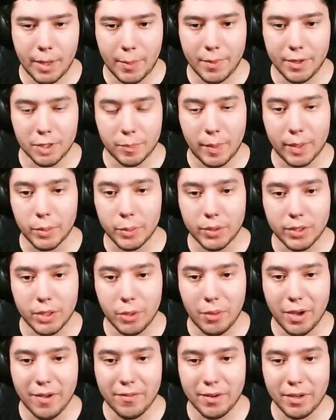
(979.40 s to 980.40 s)
mean, especially with
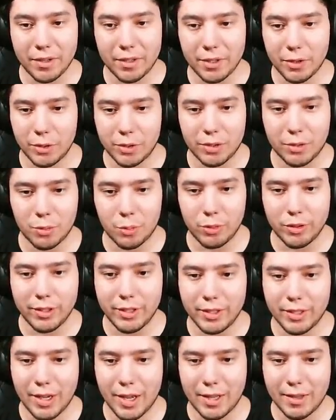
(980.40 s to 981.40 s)
no evidence, it's really
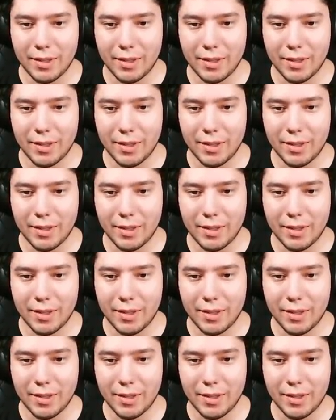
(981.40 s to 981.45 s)
not